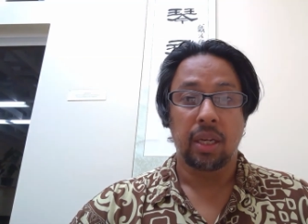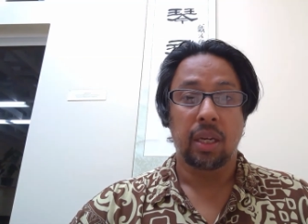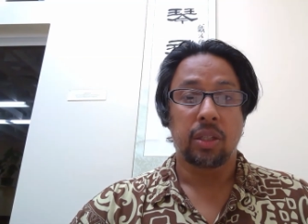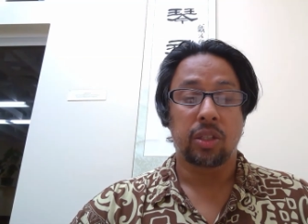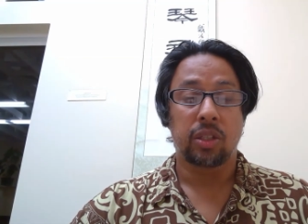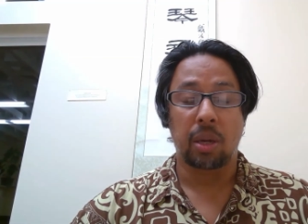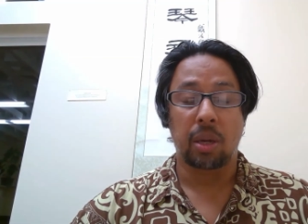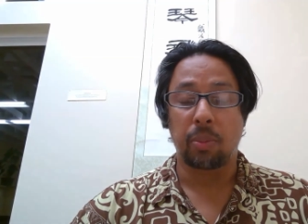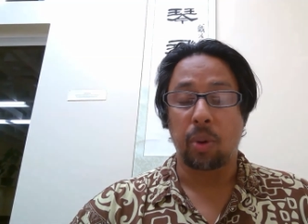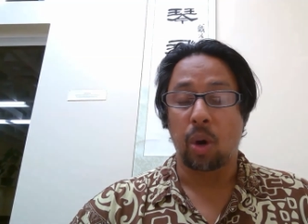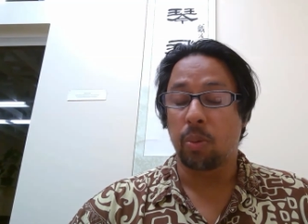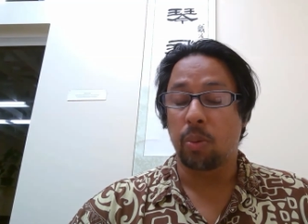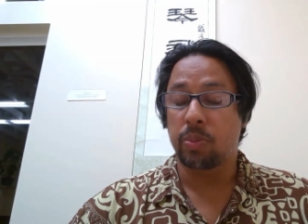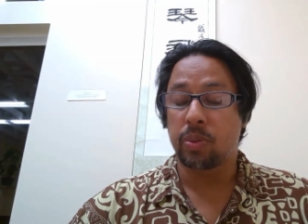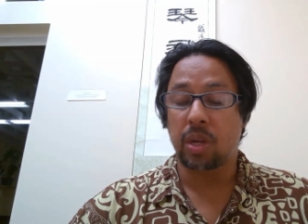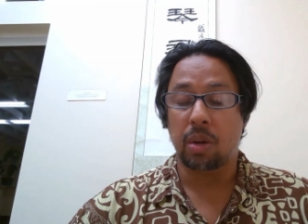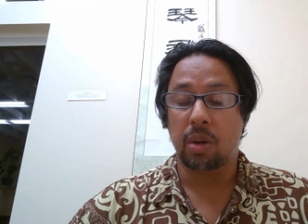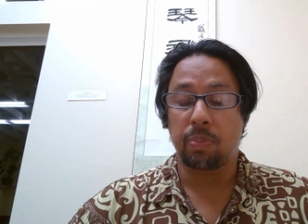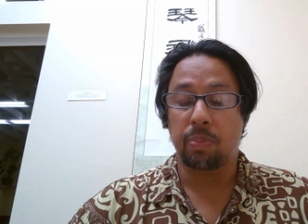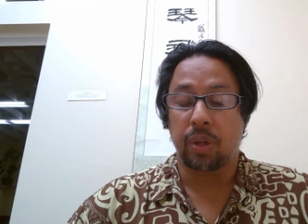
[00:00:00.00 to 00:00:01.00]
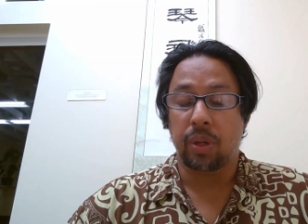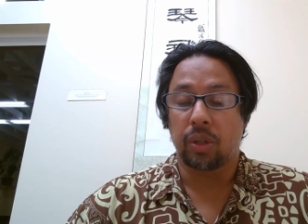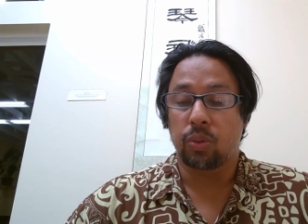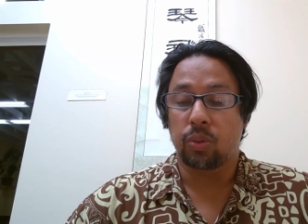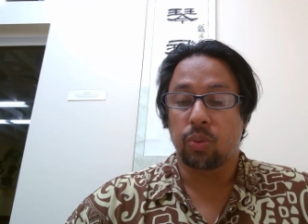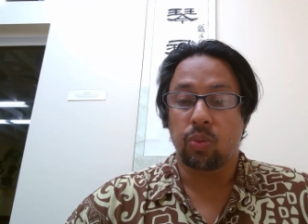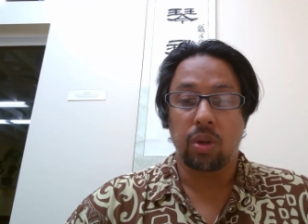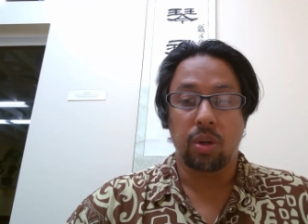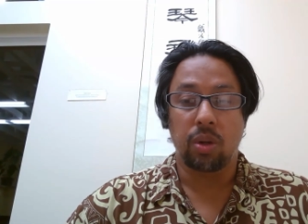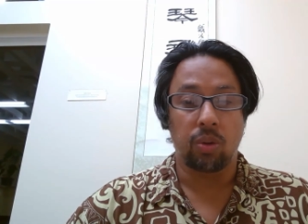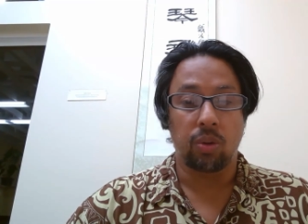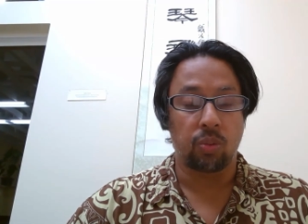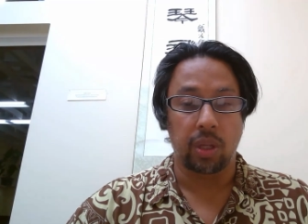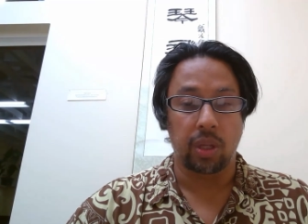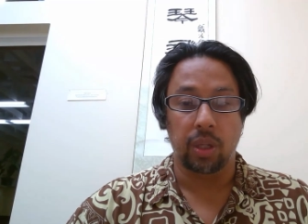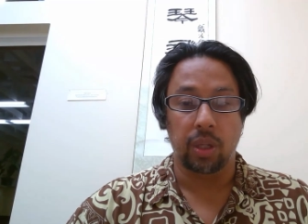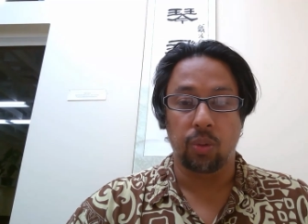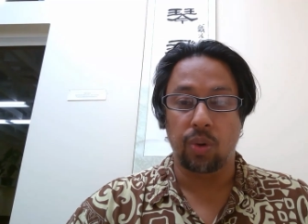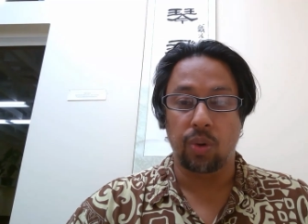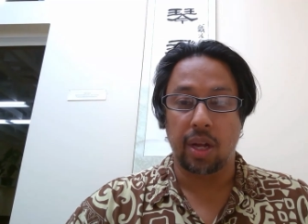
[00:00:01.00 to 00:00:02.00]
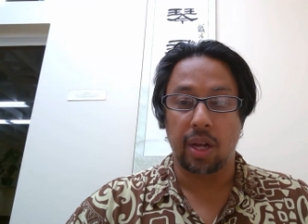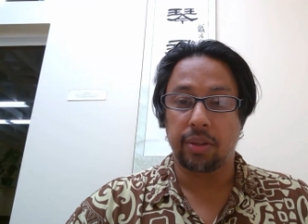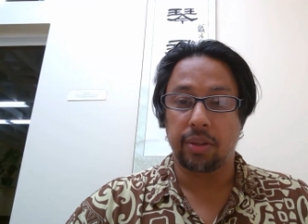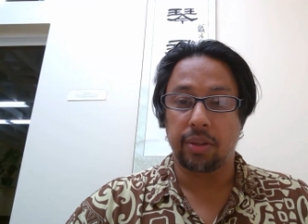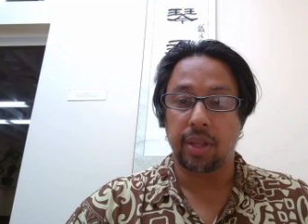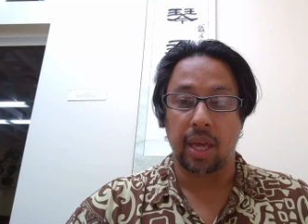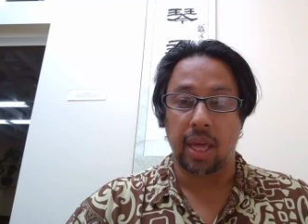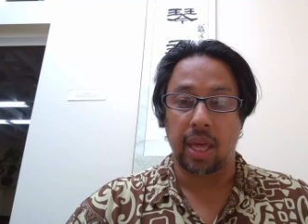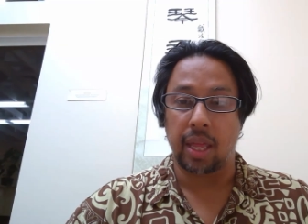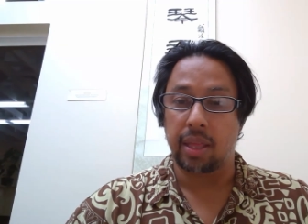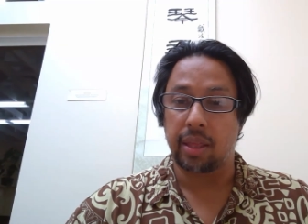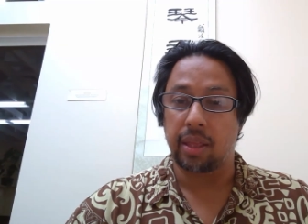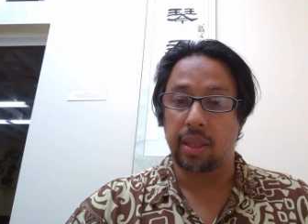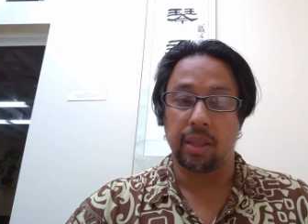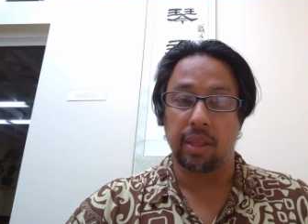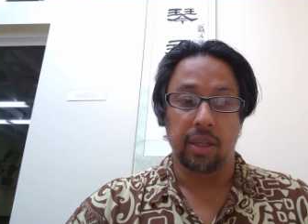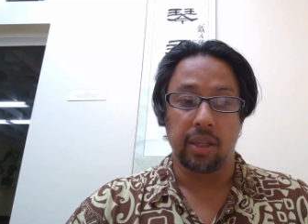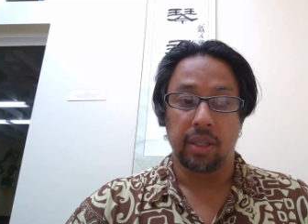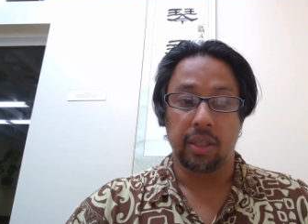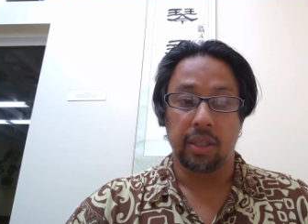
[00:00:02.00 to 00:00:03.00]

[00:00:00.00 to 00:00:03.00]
Some homes are built really well, and